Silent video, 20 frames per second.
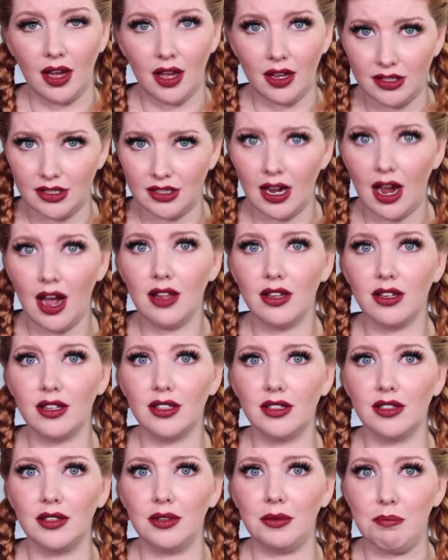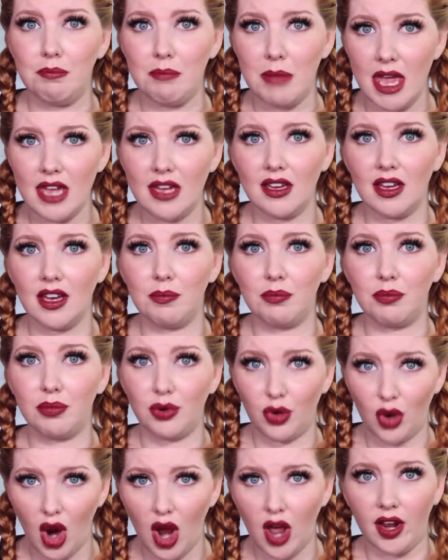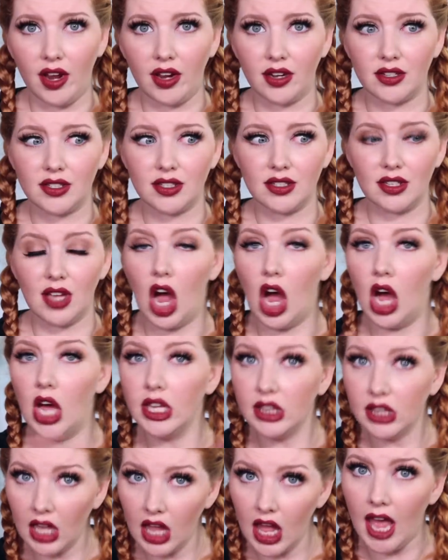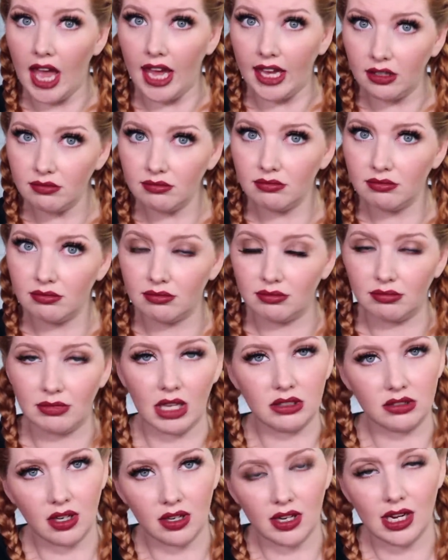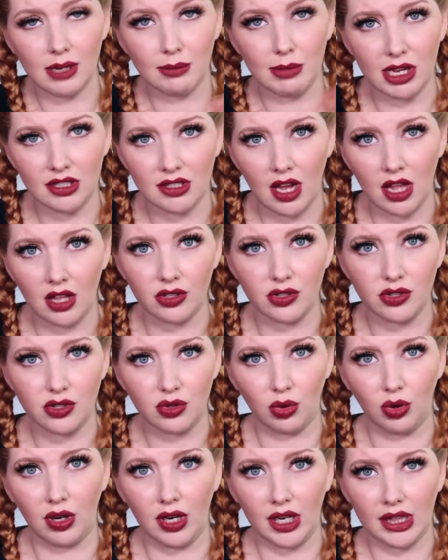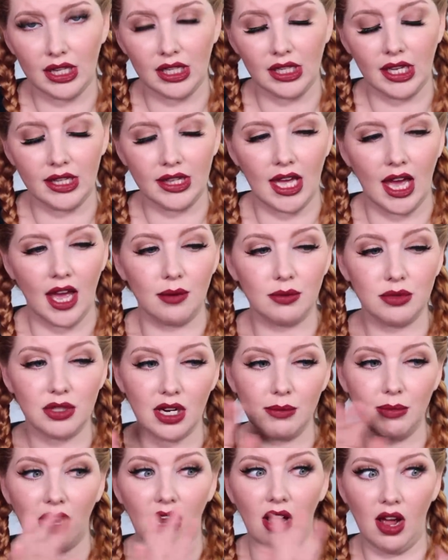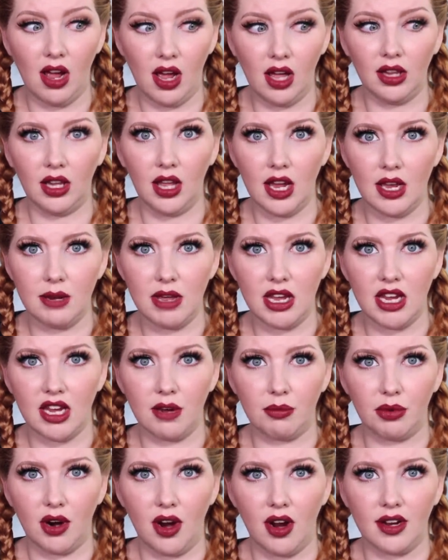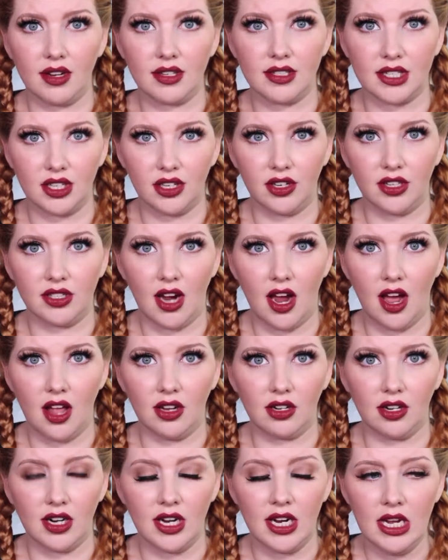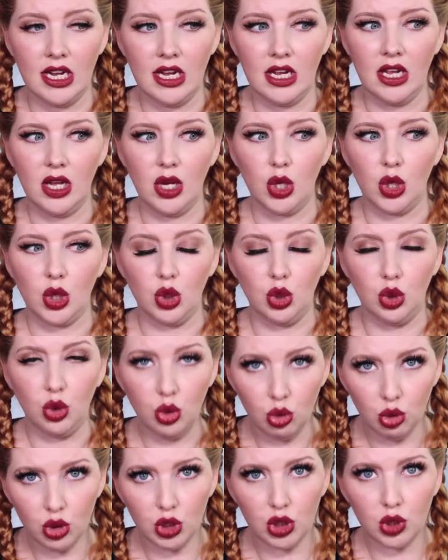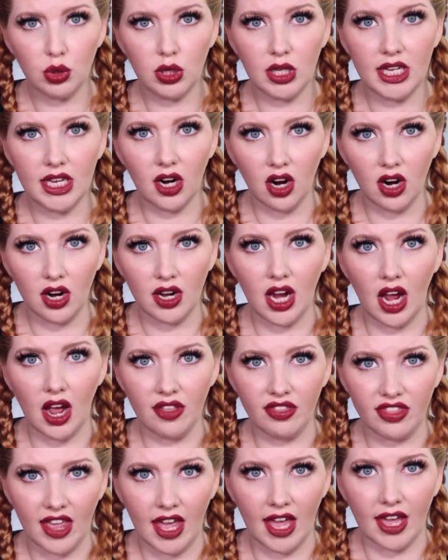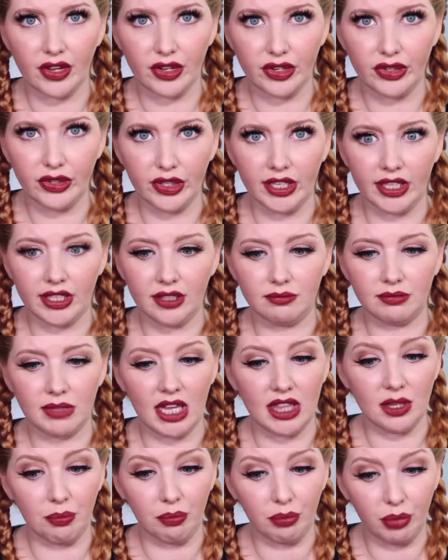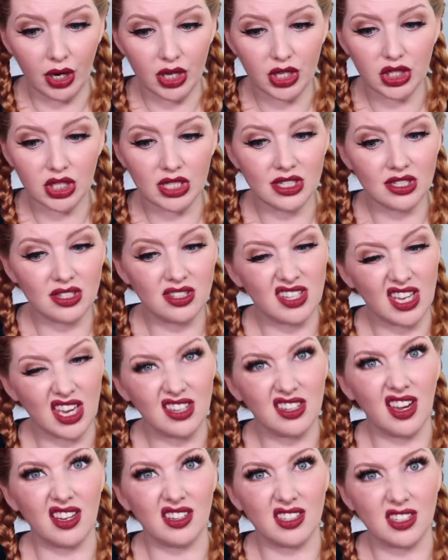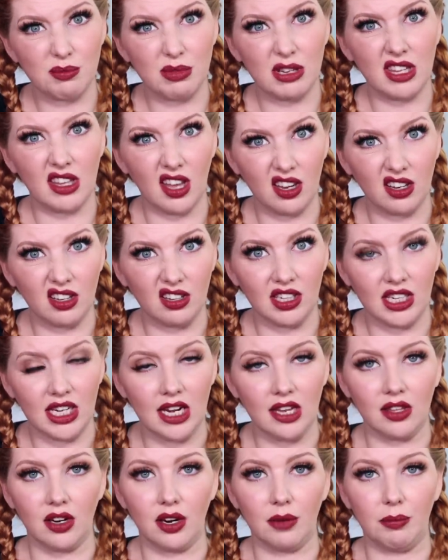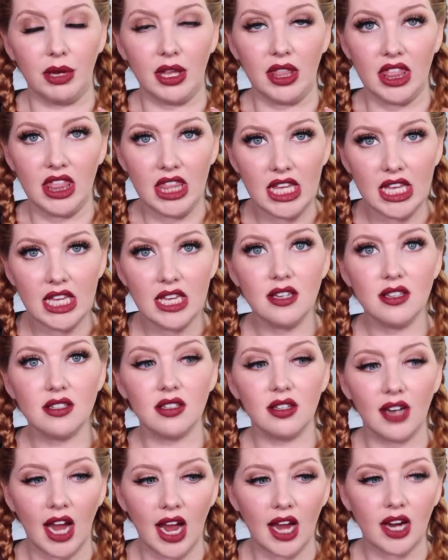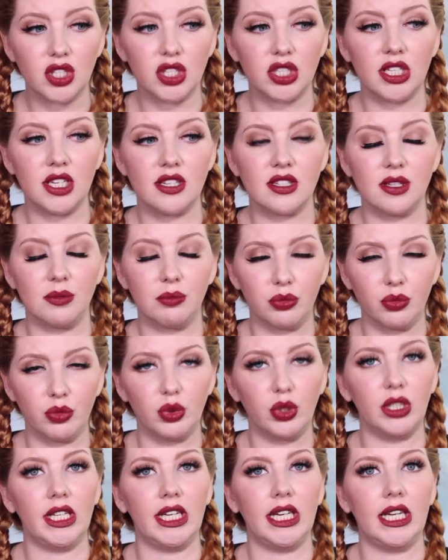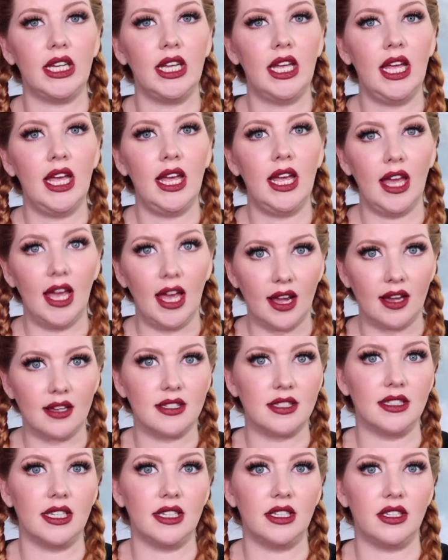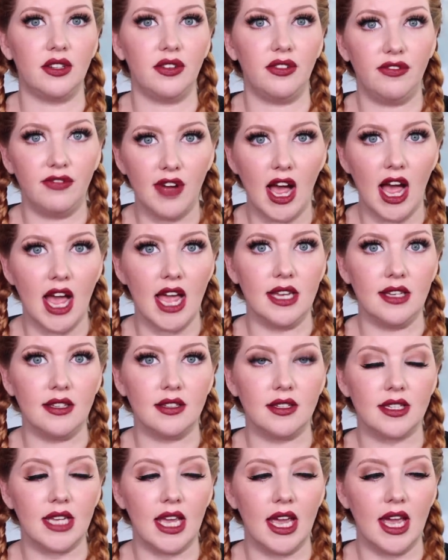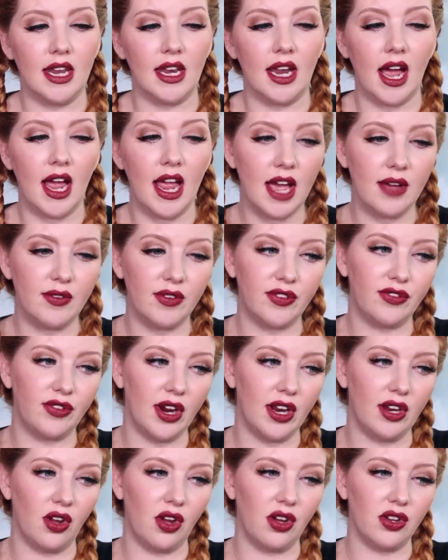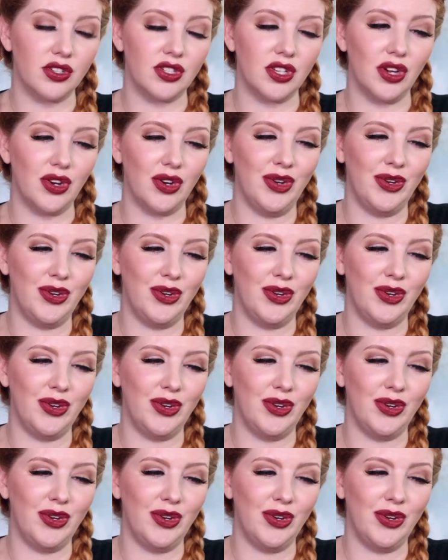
a dollar makeup products online, not talking about dollar store or anything like that, I'm talking about online makeup products that are a dollar, usually are not that good. And the brushes tend not to be that good either, but these are actually some really excellent finds. And I have a friend also